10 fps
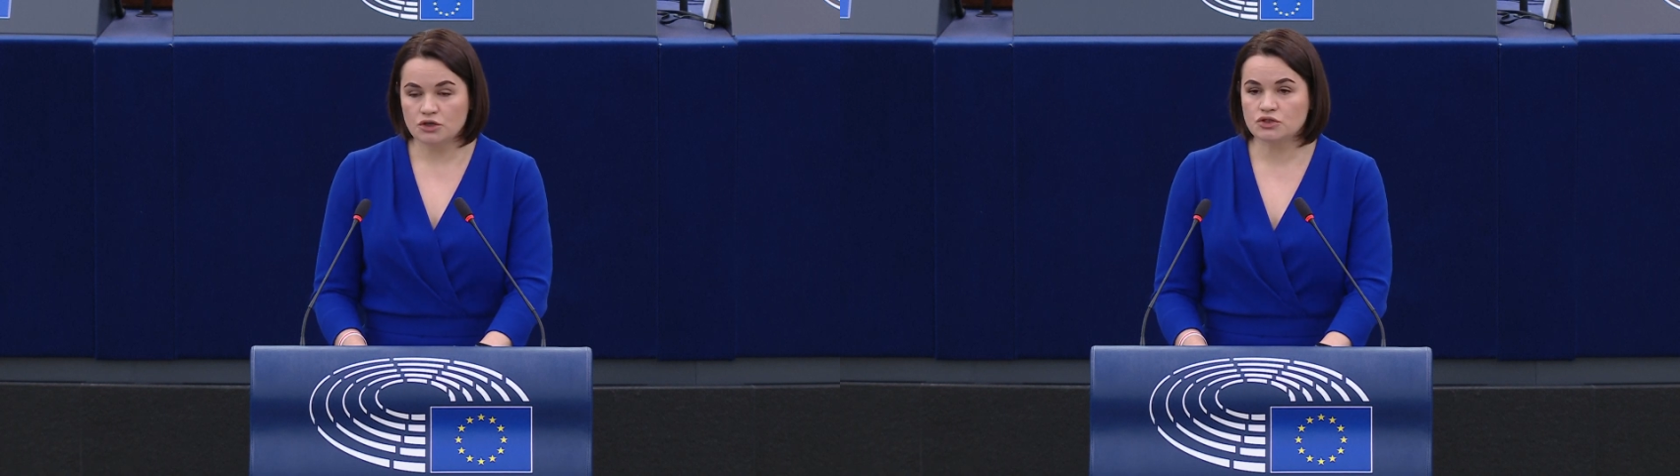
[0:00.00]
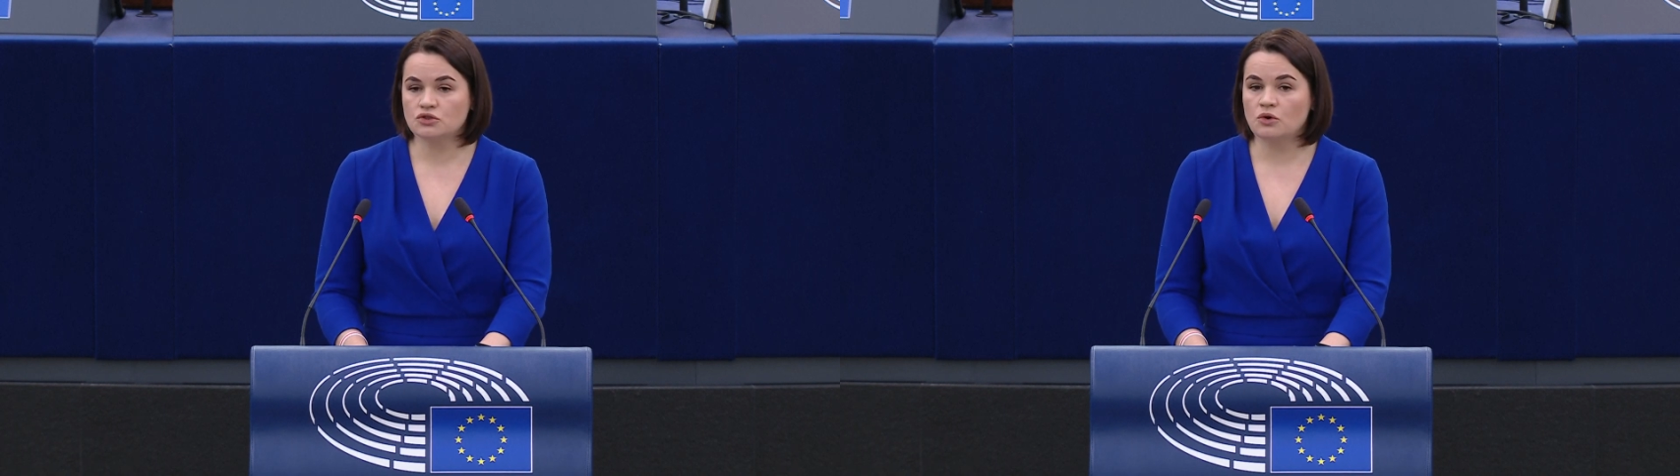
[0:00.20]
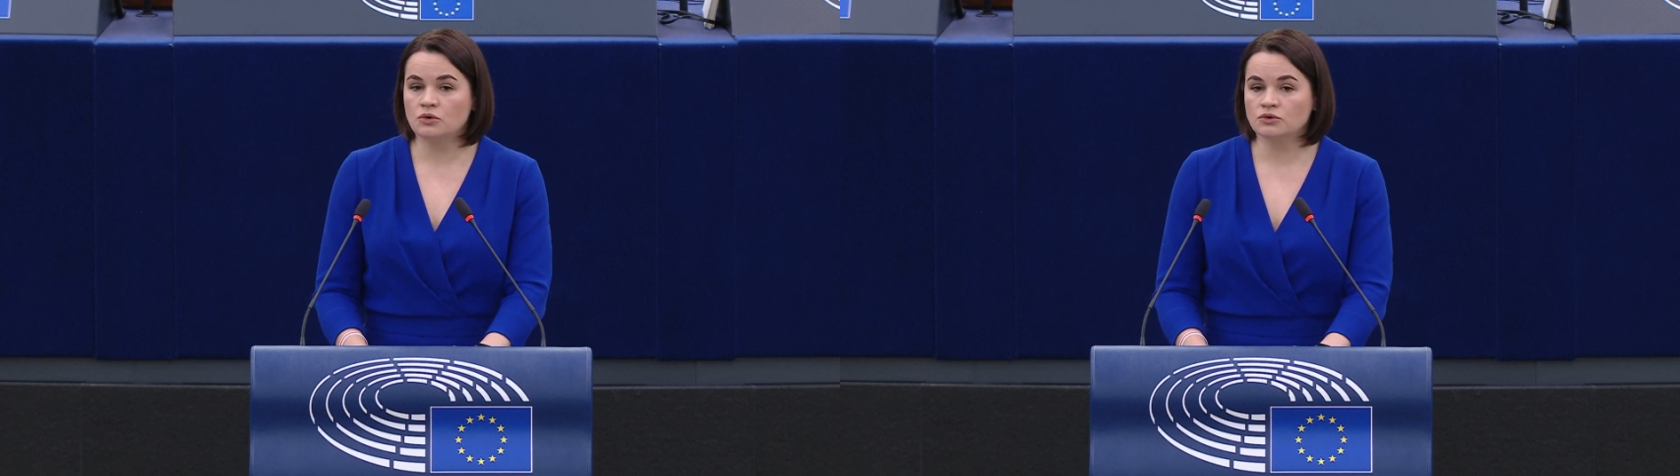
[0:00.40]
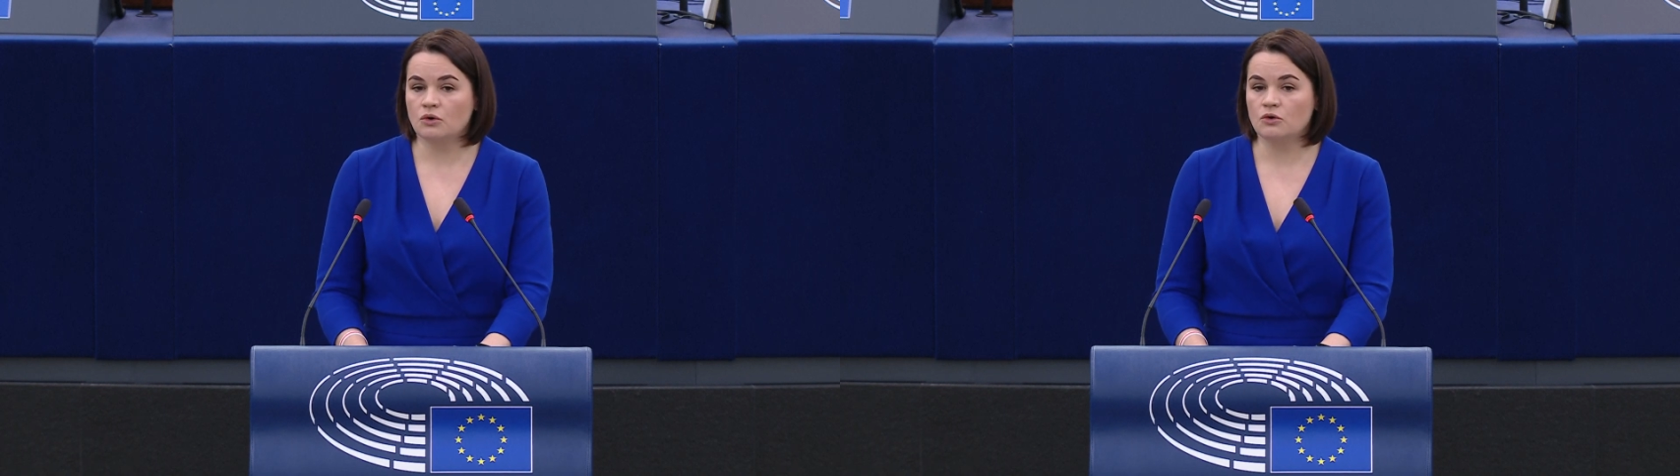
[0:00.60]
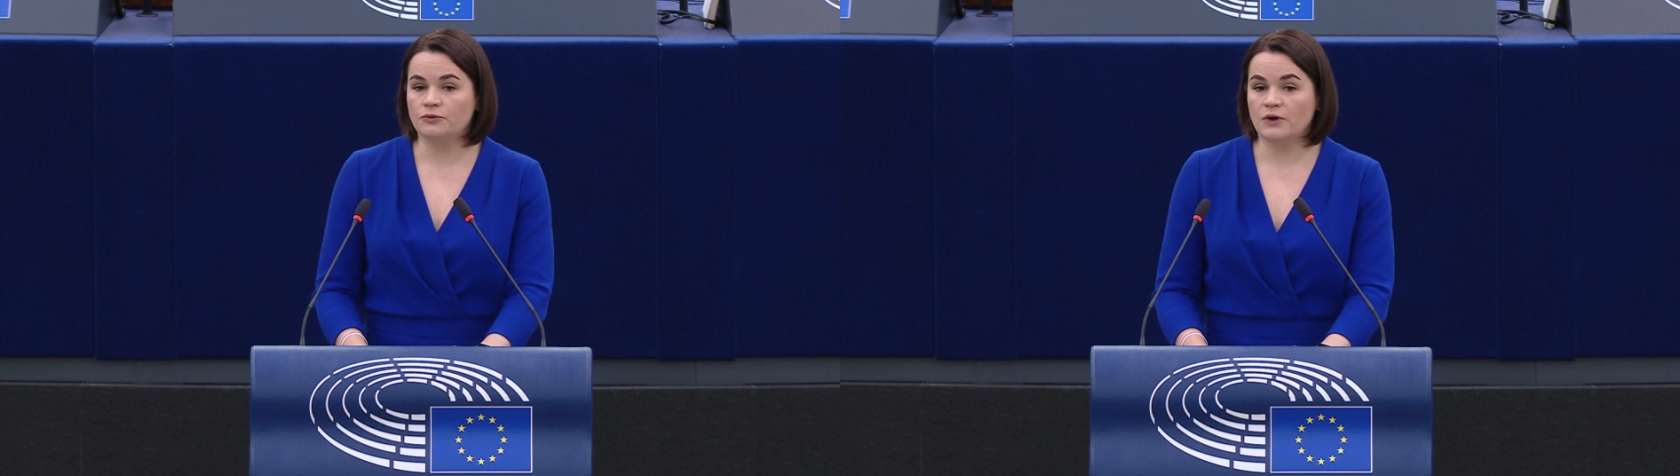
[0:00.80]
zone
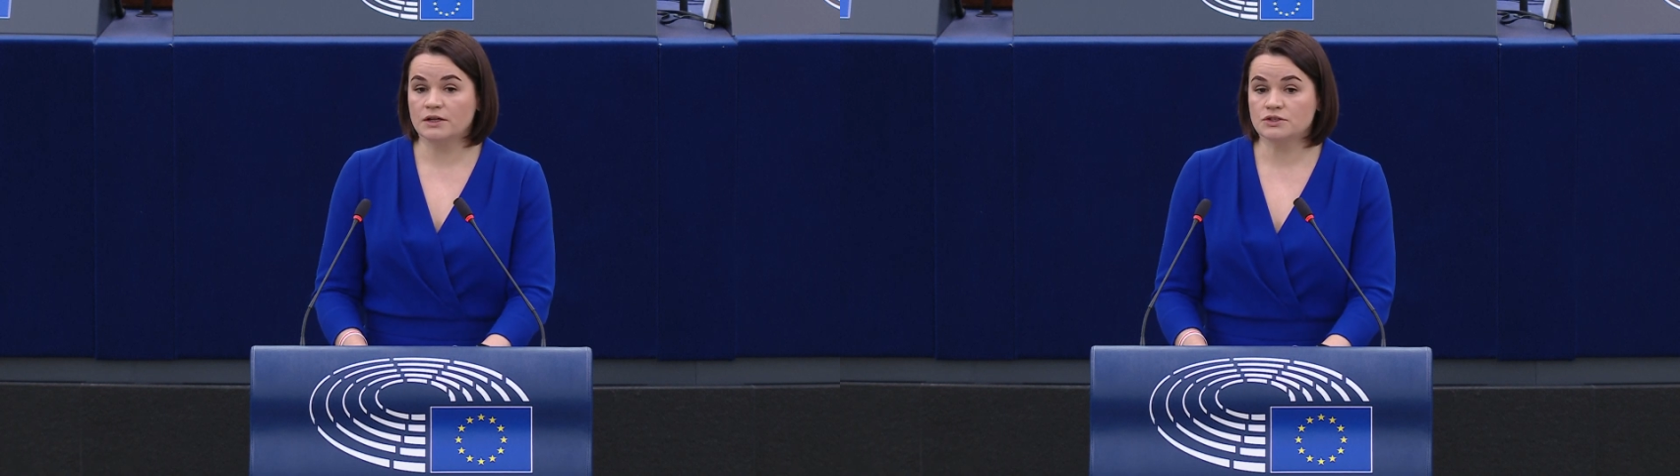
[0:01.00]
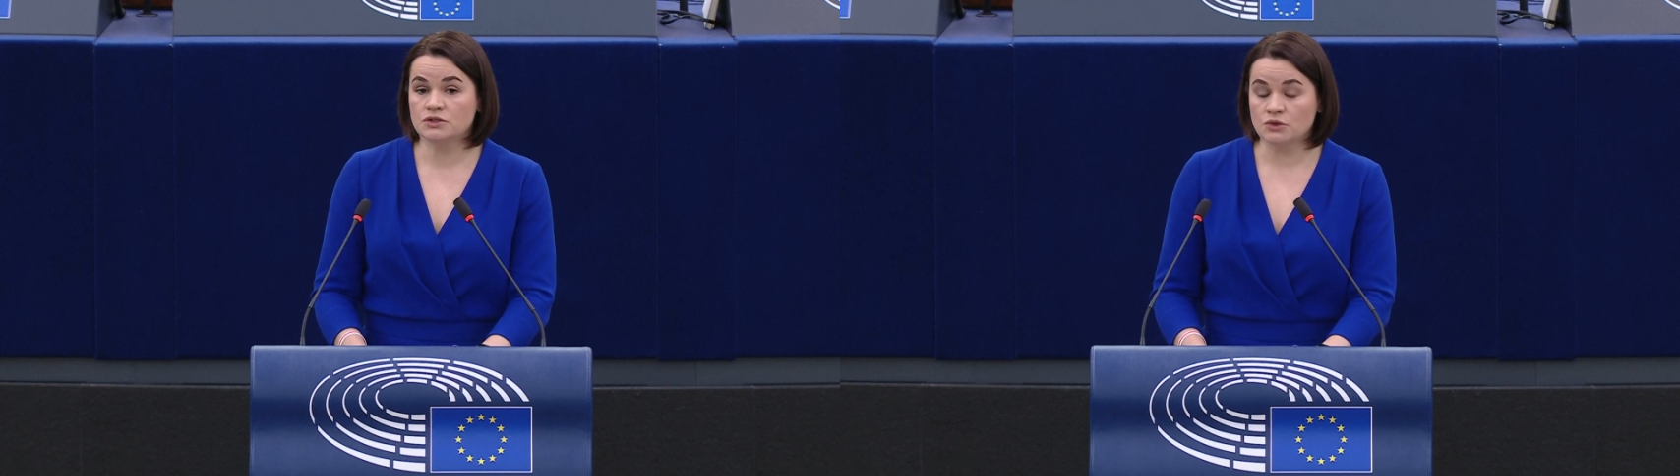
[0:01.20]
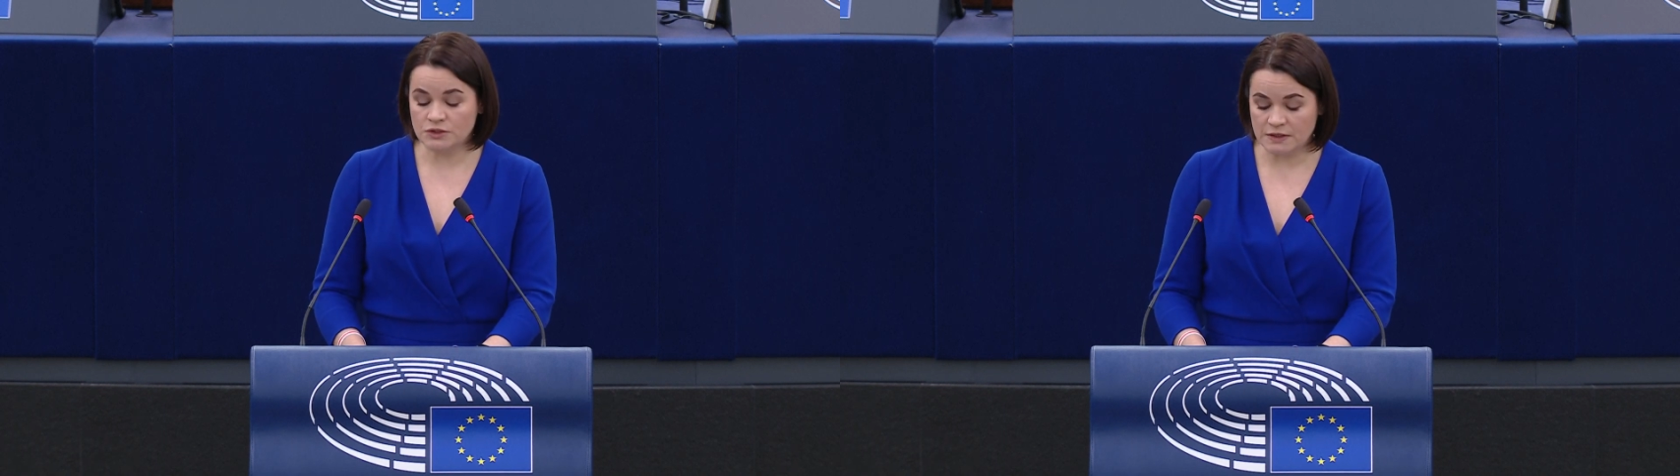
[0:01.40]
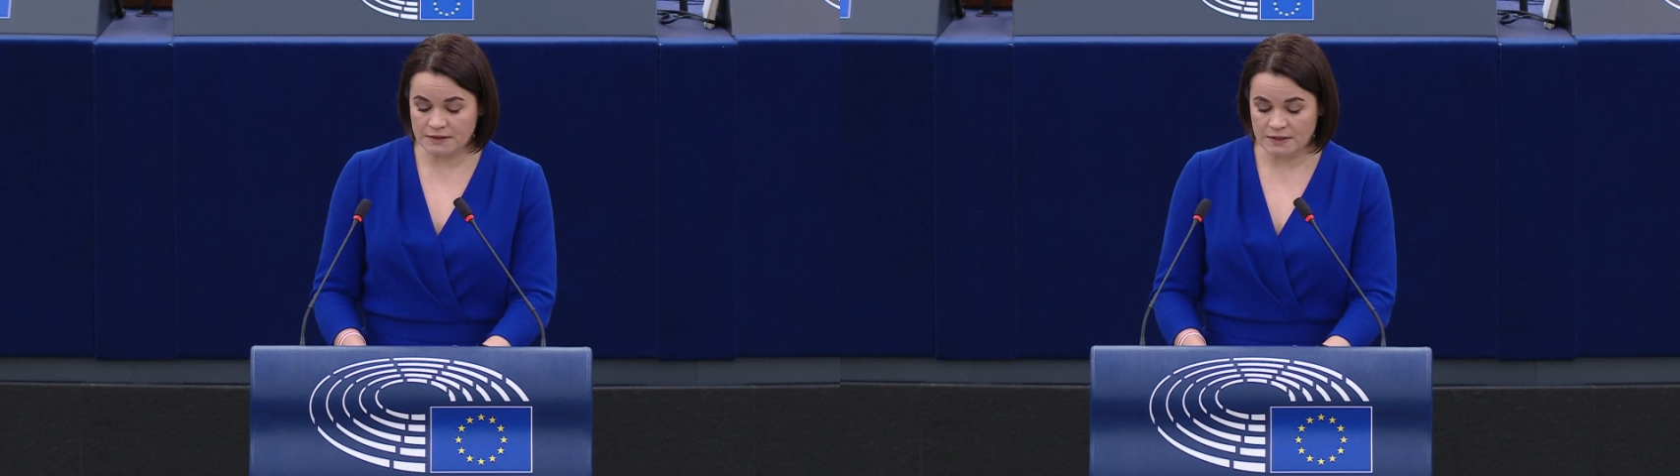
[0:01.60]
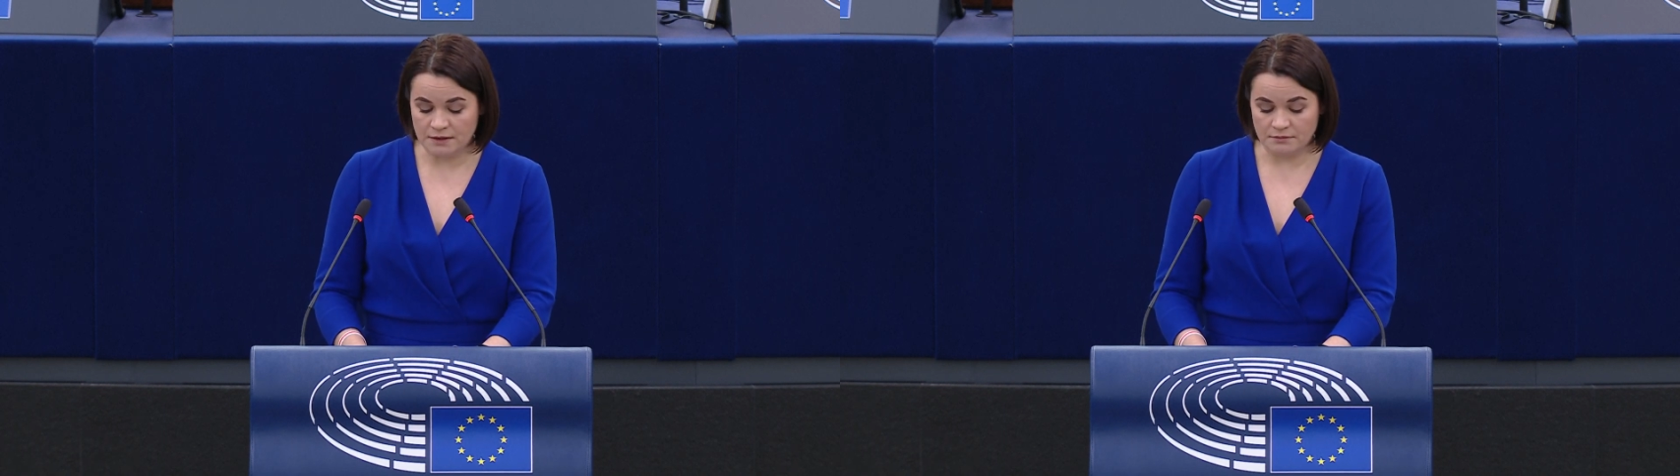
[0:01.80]
of
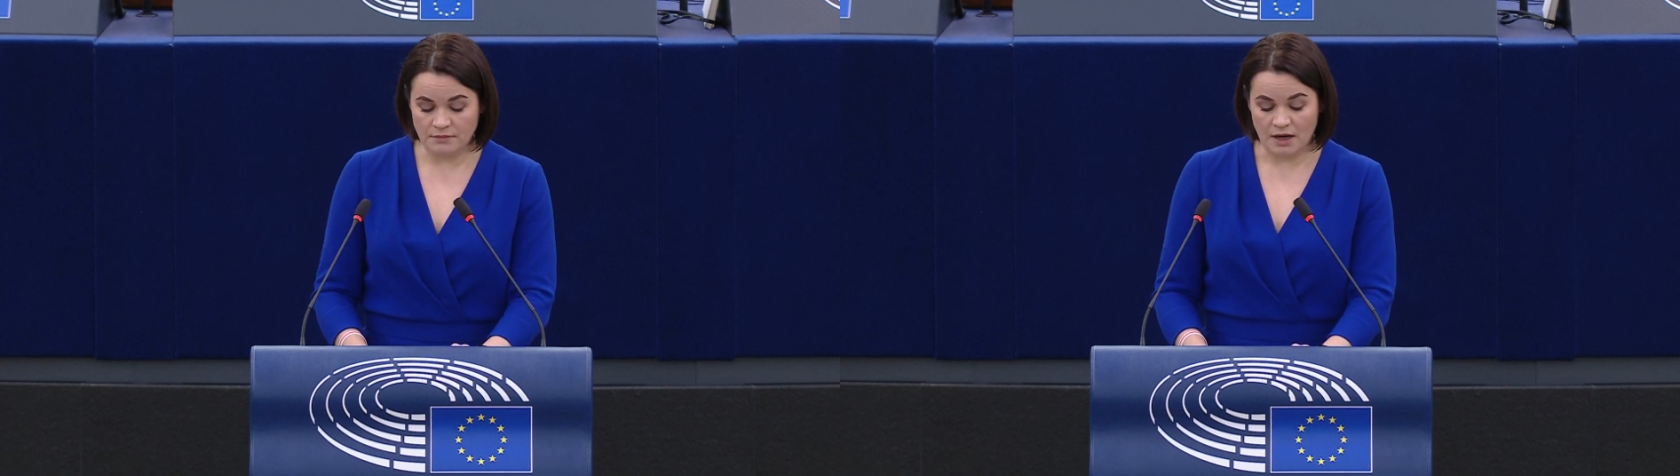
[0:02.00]
uncertainty,